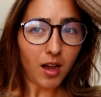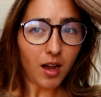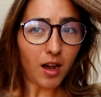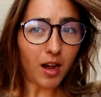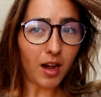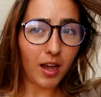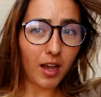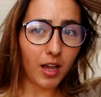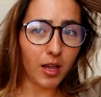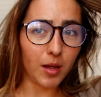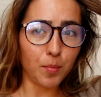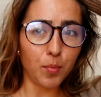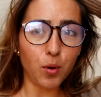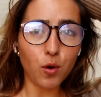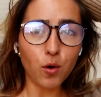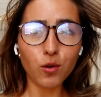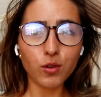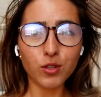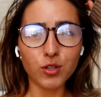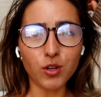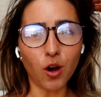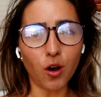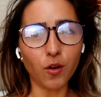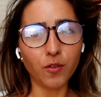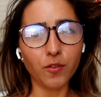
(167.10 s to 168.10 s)
I
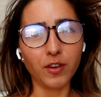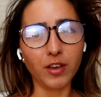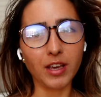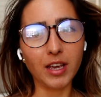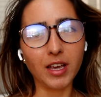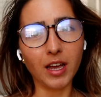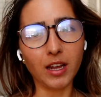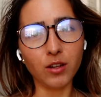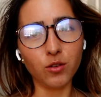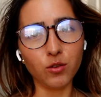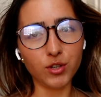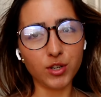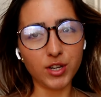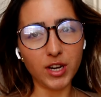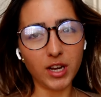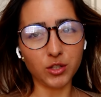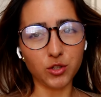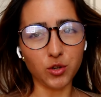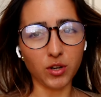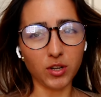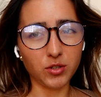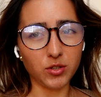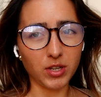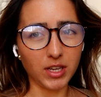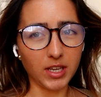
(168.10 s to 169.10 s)
poured coffee, and usually I
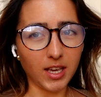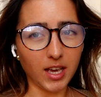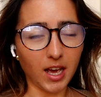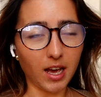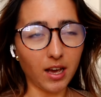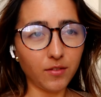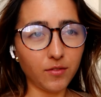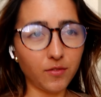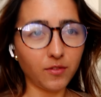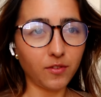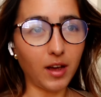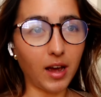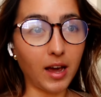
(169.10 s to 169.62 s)
drink decaf,